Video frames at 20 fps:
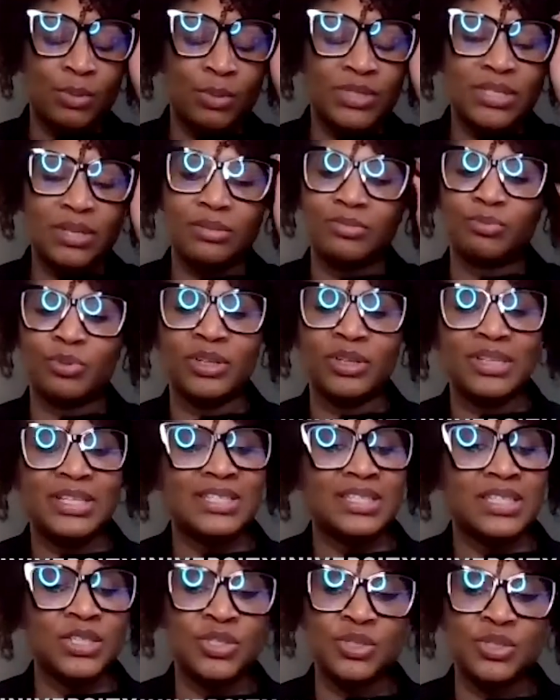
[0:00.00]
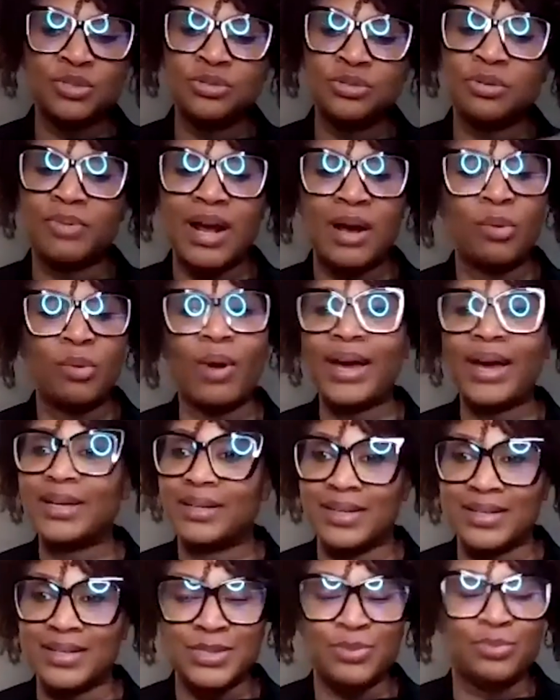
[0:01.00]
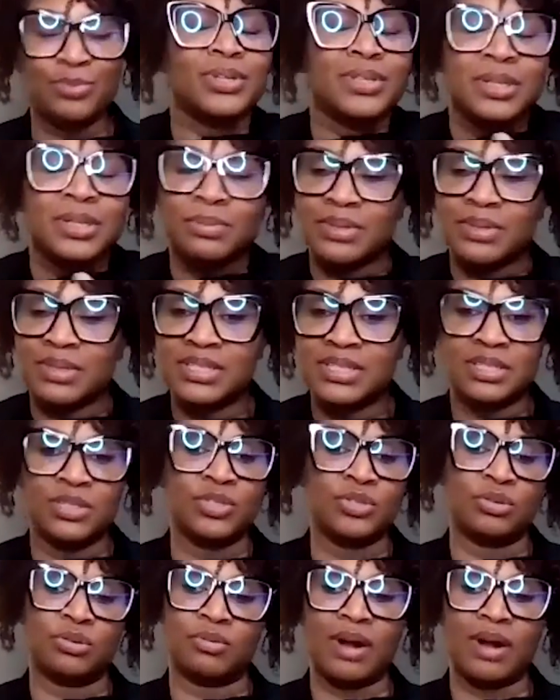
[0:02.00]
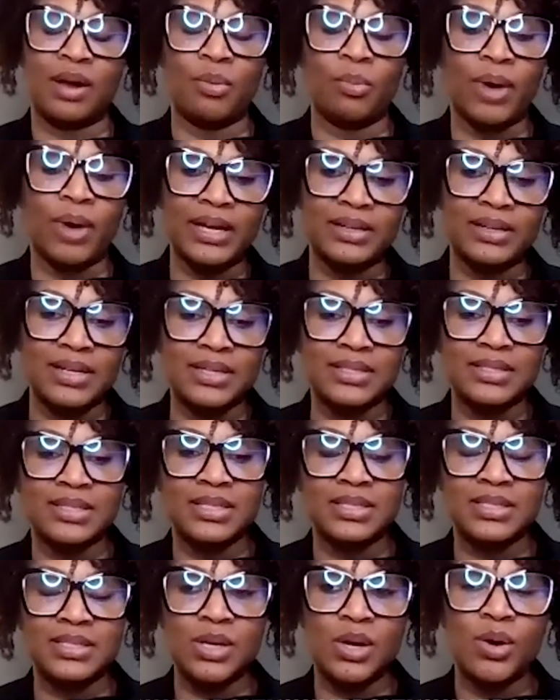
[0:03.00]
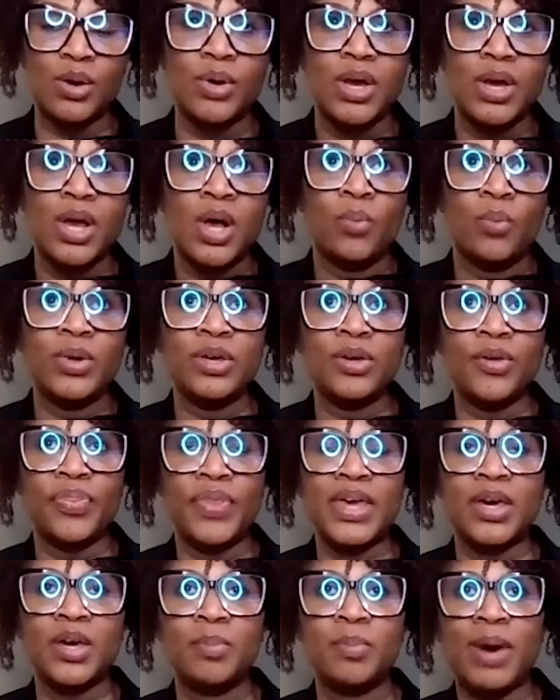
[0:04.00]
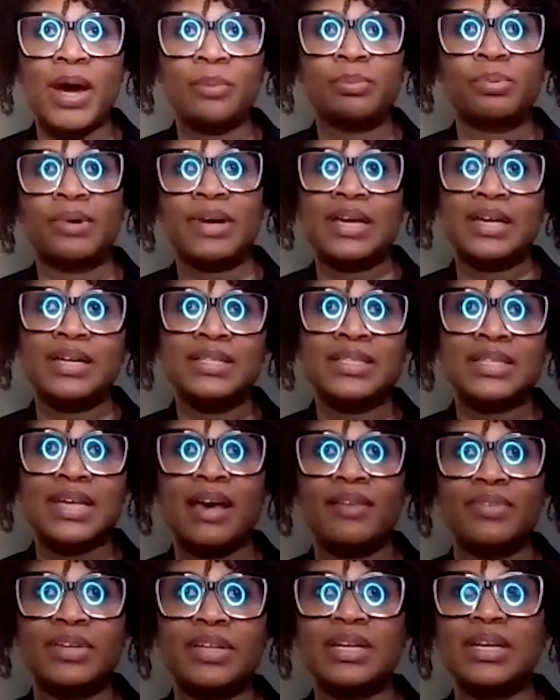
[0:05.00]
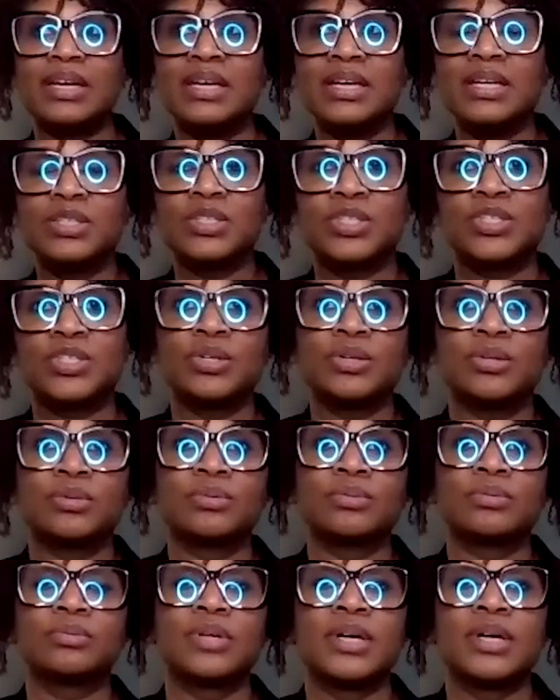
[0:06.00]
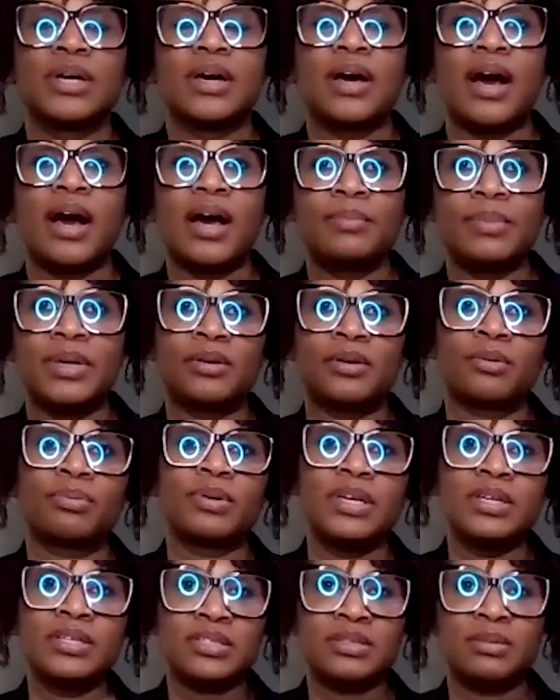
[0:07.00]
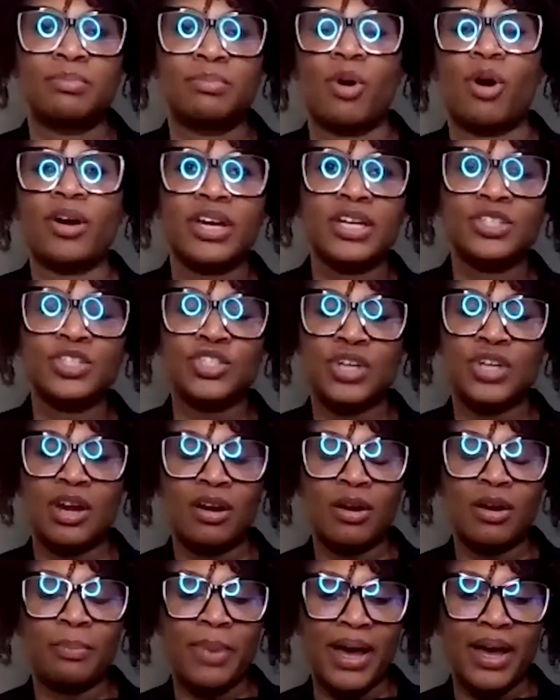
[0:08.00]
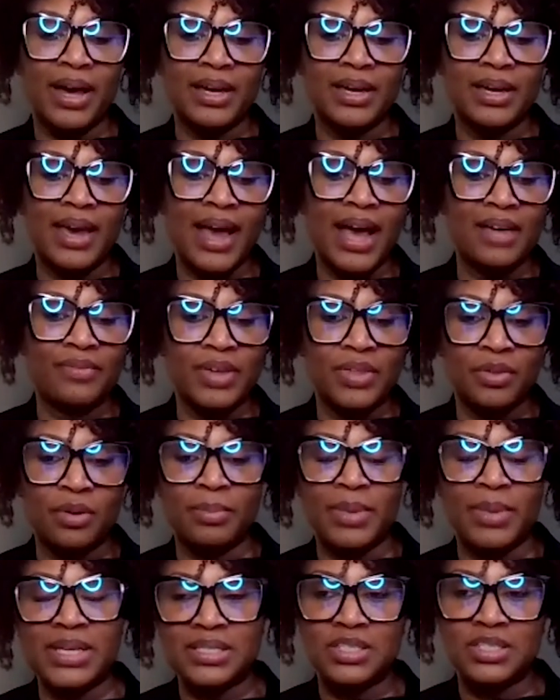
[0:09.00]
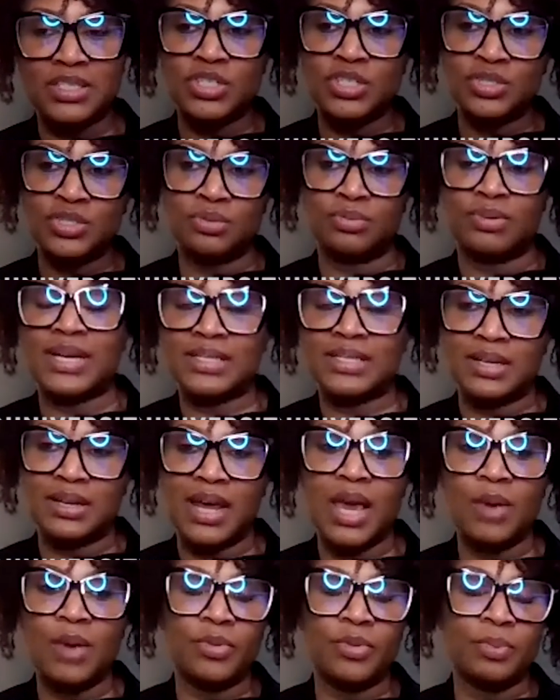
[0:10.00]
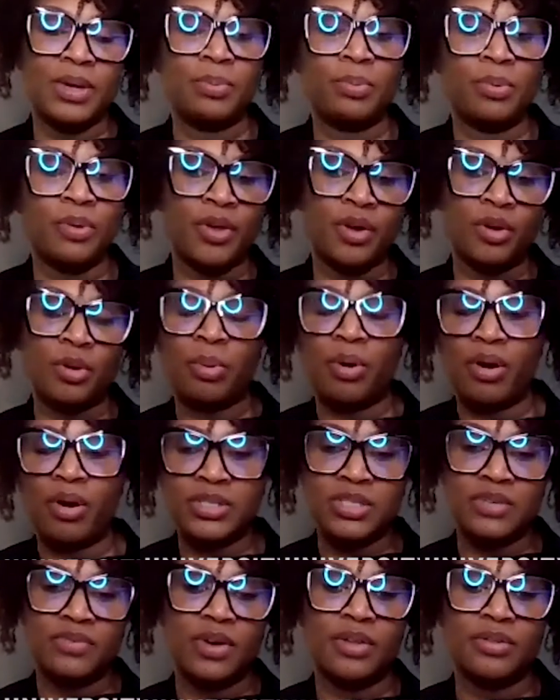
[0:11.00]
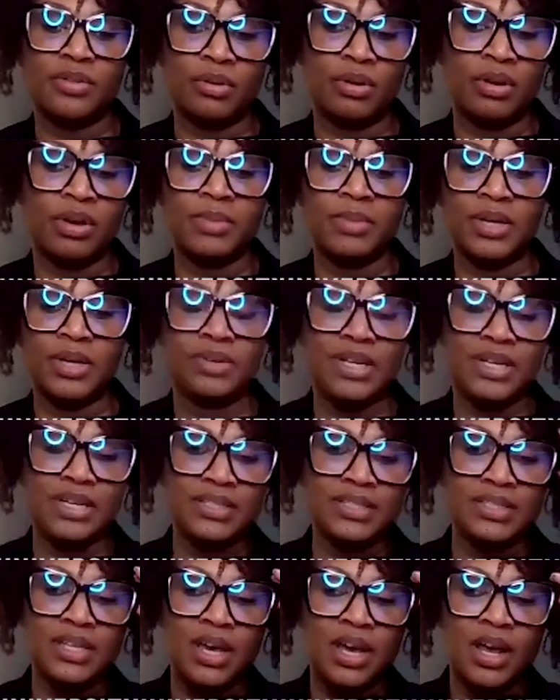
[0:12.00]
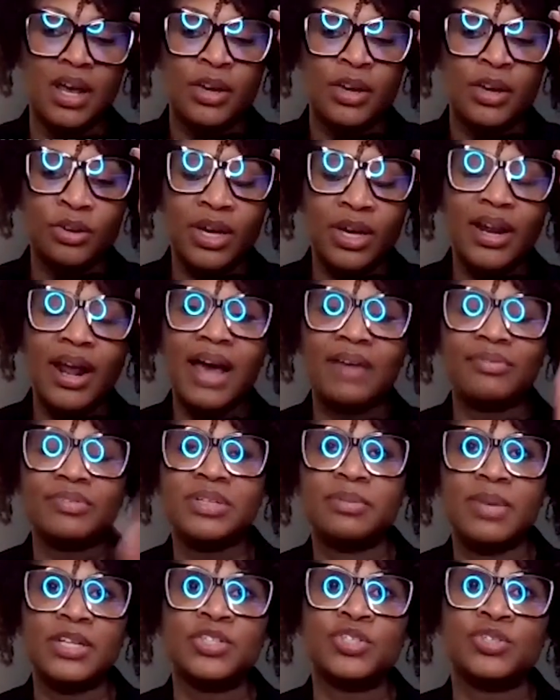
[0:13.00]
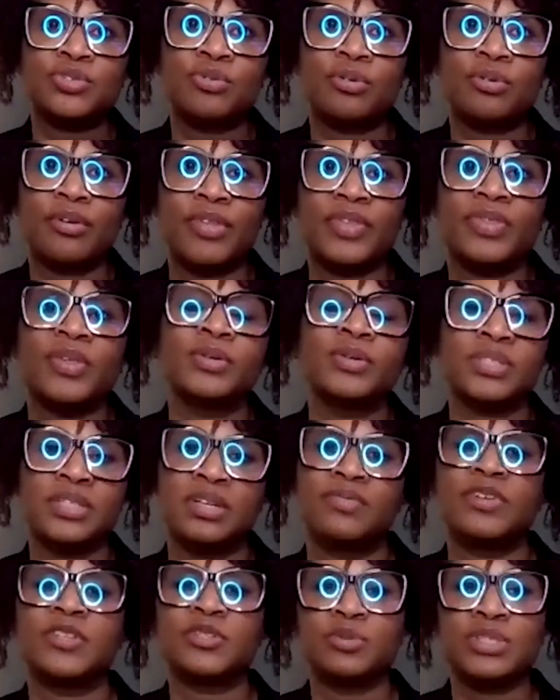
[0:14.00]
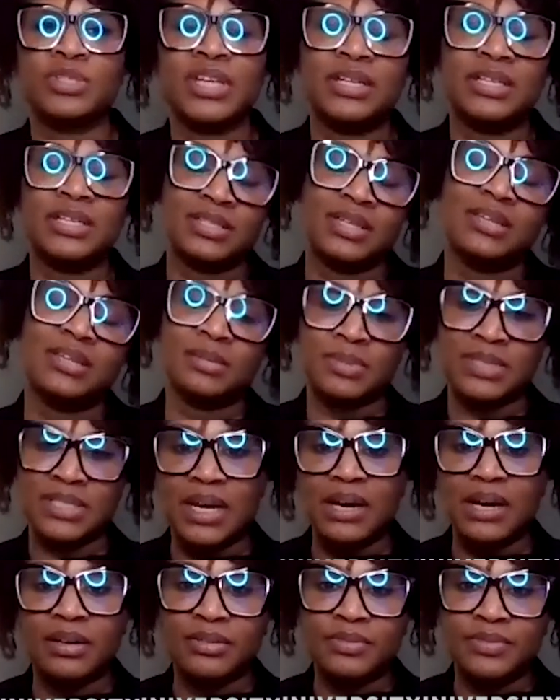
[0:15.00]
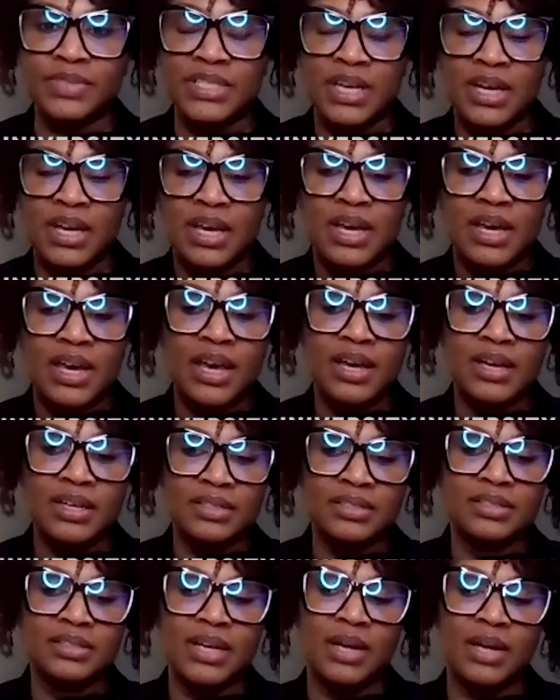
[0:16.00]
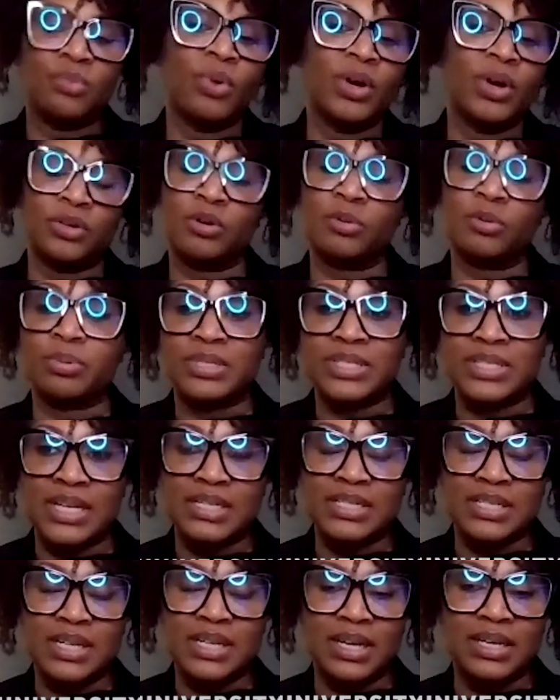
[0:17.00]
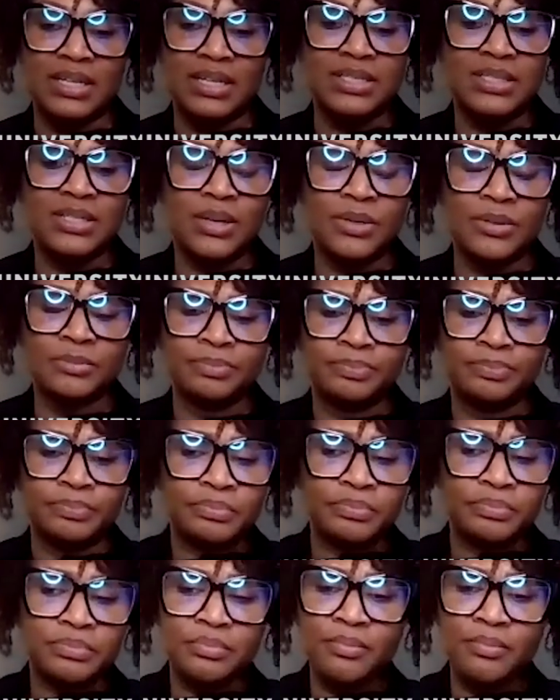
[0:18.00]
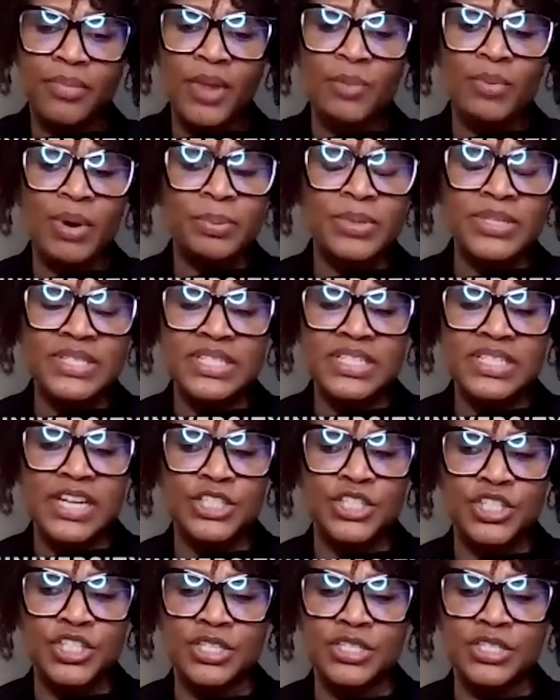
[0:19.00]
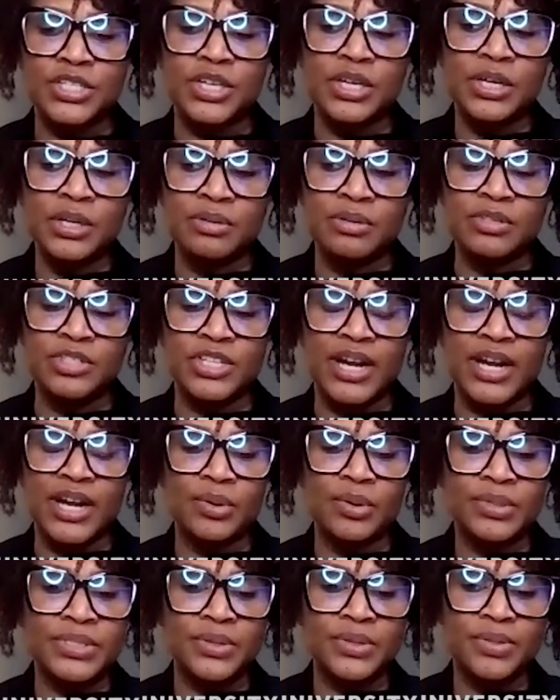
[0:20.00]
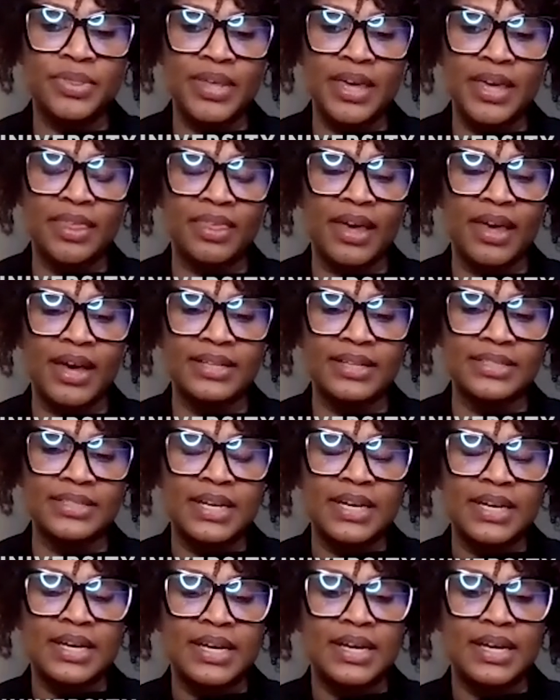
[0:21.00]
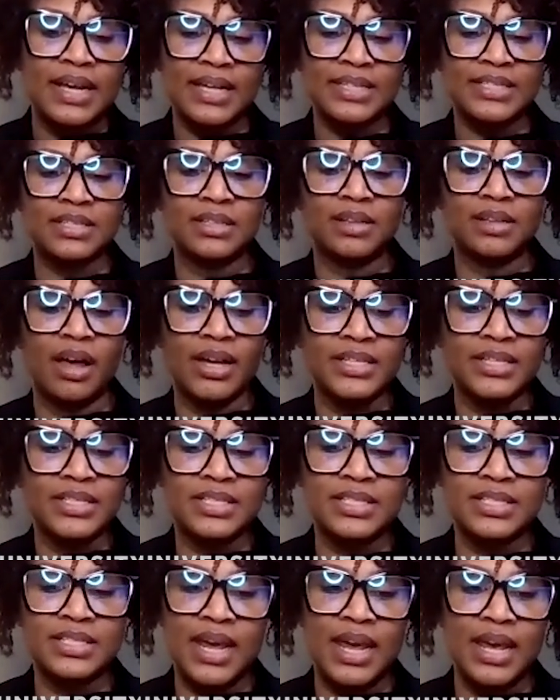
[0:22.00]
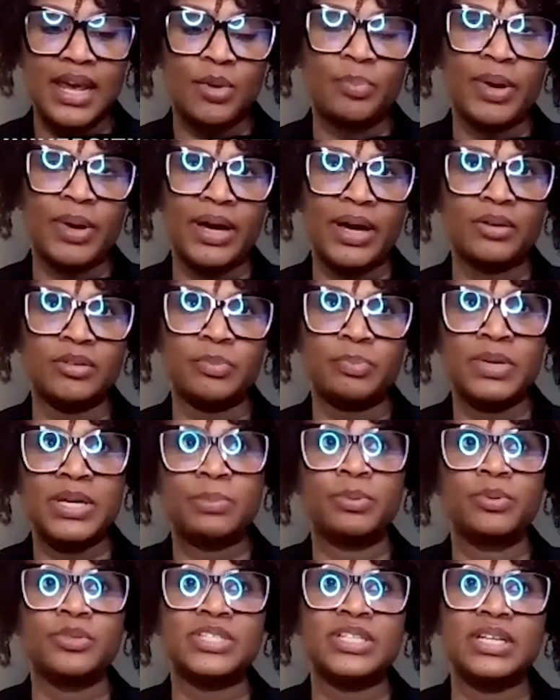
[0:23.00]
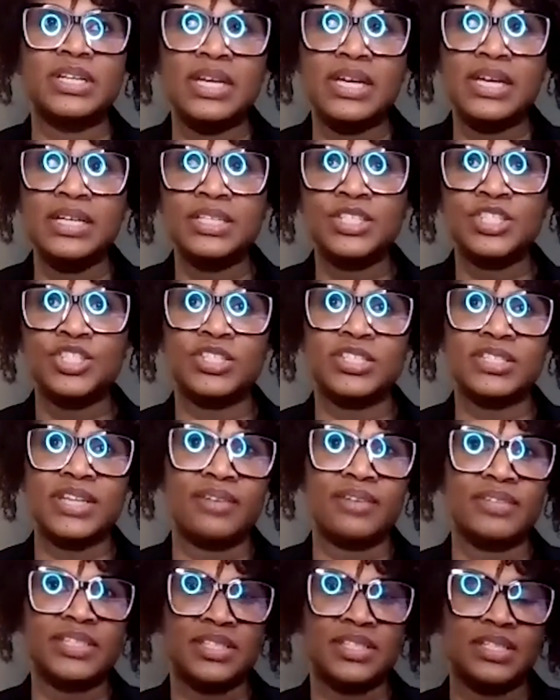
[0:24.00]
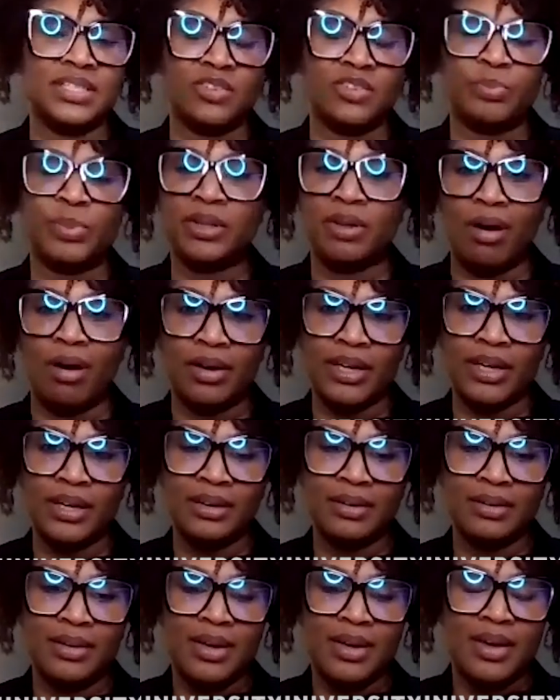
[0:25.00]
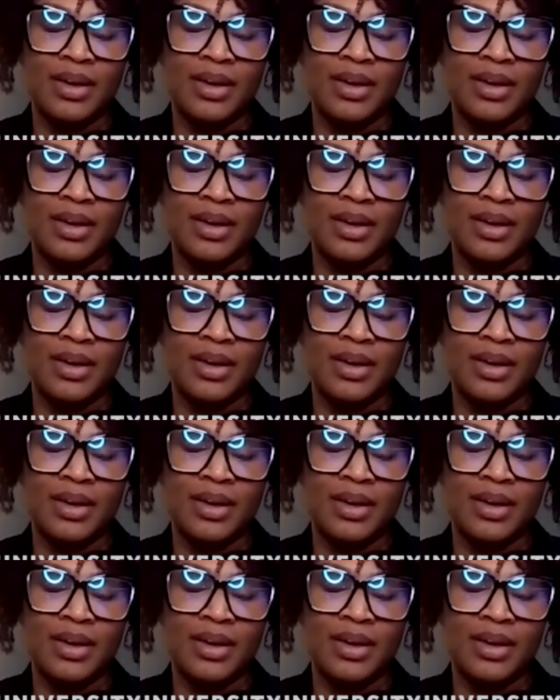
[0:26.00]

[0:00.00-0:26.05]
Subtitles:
it was really centered around whiteness, really, really centered around whiteness. And so when you think about brands have a need to increase the market share by having their messages to resonate with people that are parts of other communities, you're going to have to make sure that those individuals can see themselves in what you're presenting. And so representation is huge. And I also think that it has a lot to say about people's need to just have a sense of belonging.